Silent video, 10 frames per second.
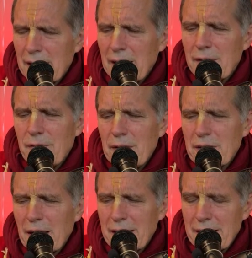and we
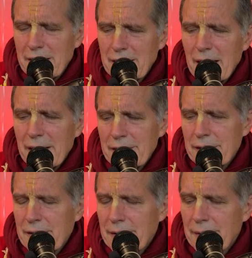shall
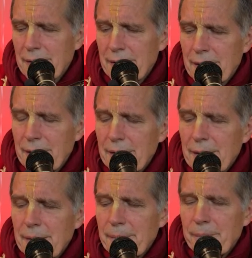discuss.
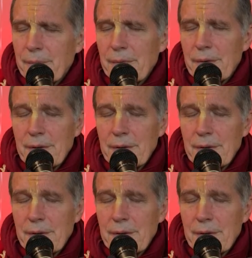And